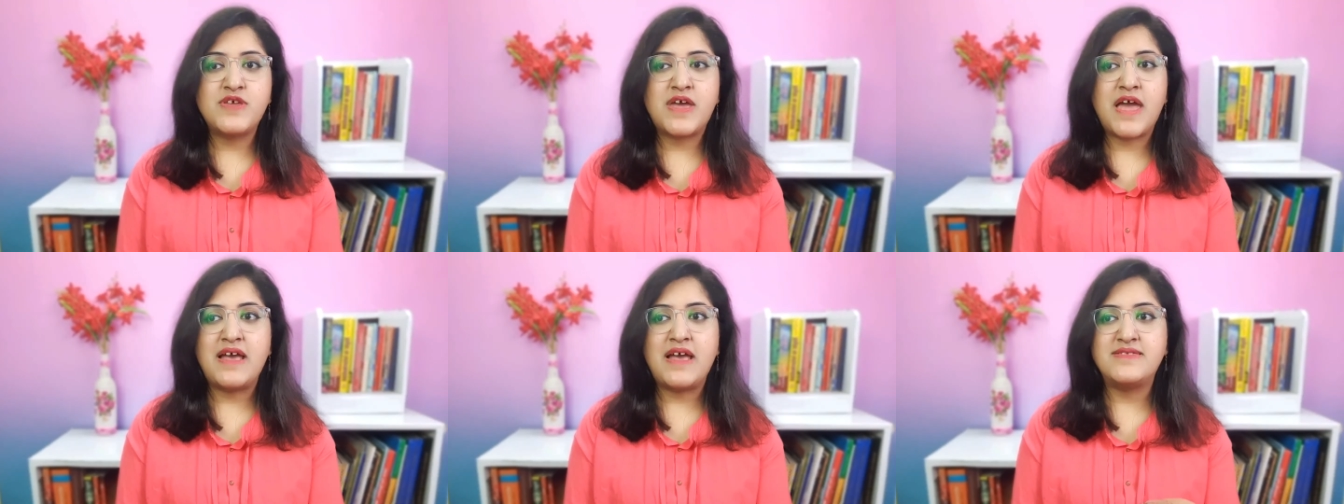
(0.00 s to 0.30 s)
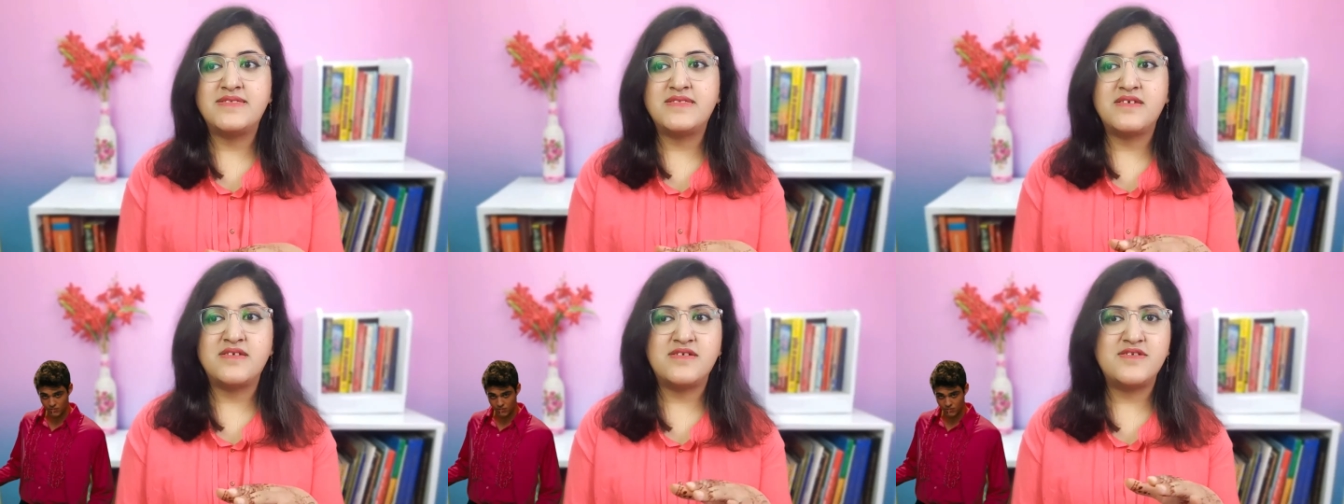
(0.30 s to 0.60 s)

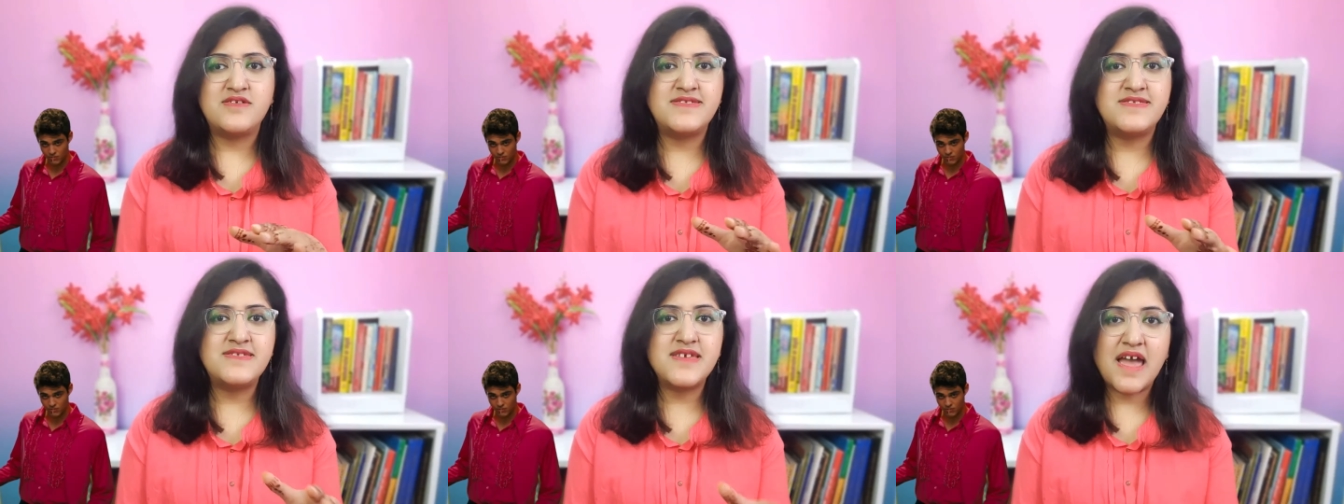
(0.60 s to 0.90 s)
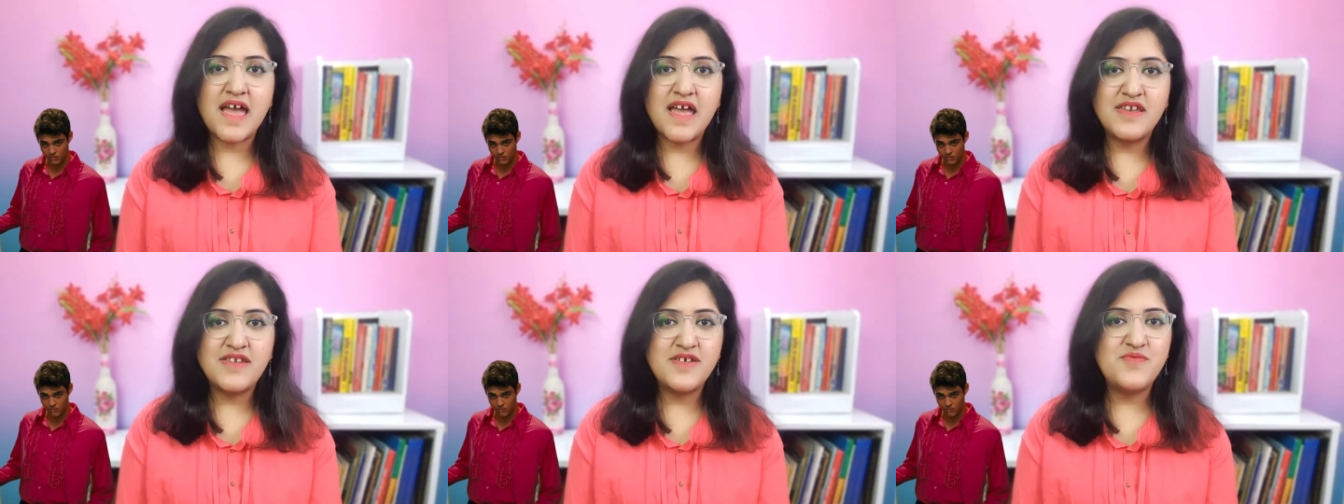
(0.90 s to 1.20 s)
as their
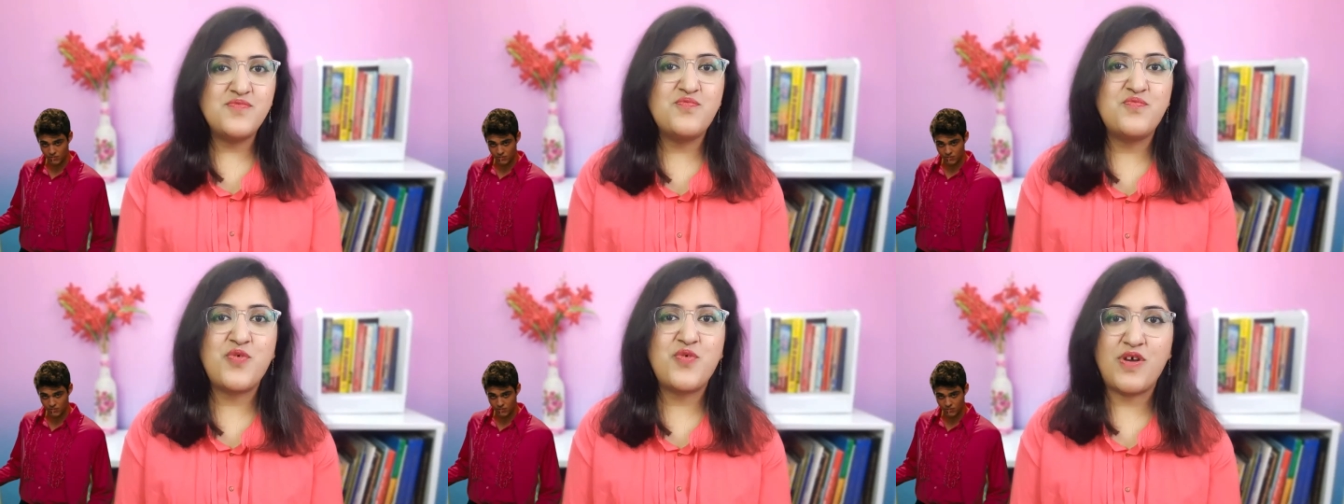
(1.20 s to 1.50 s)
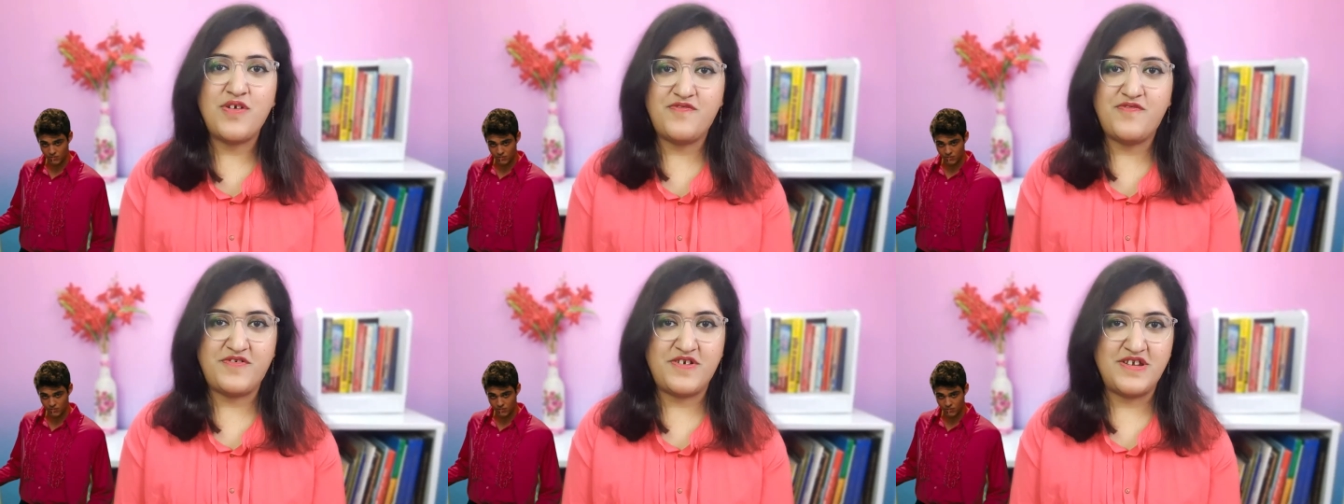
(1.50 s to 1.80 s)
stand-in
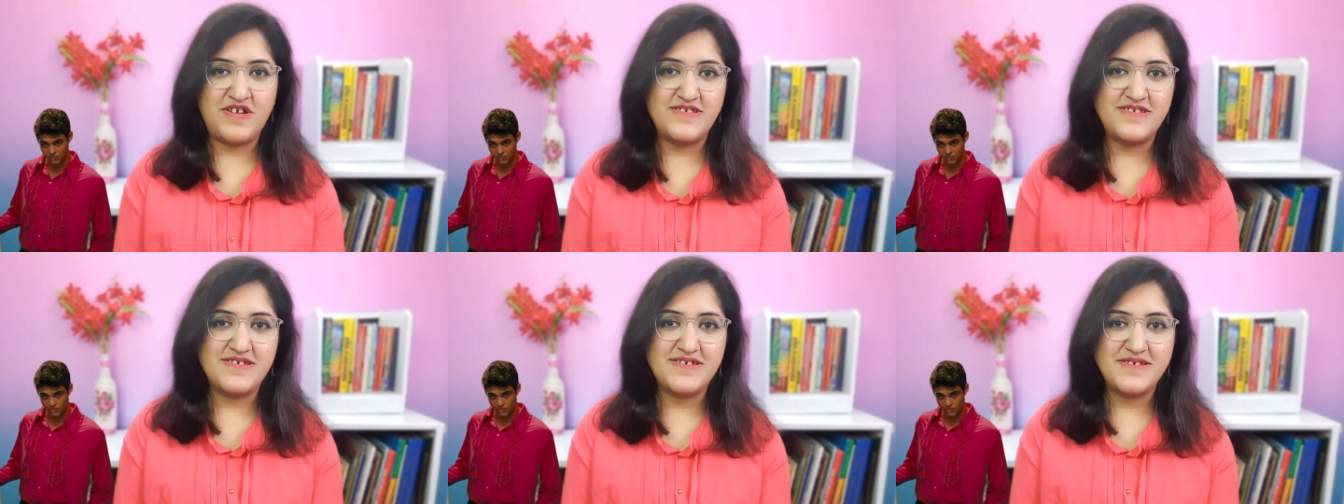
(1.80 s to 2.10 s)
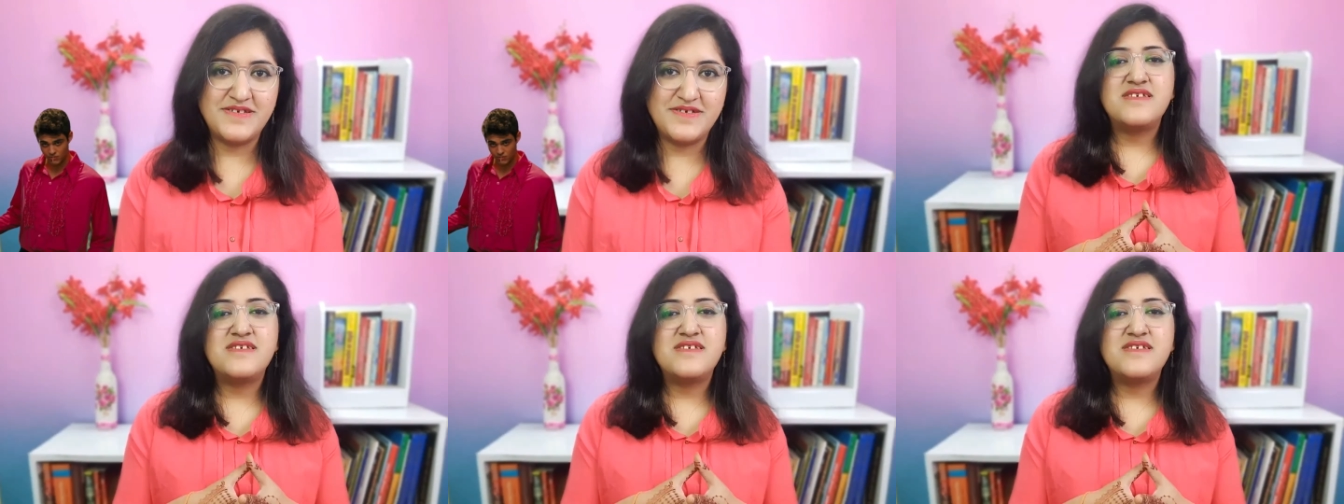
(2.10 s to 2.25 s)
boyfriend.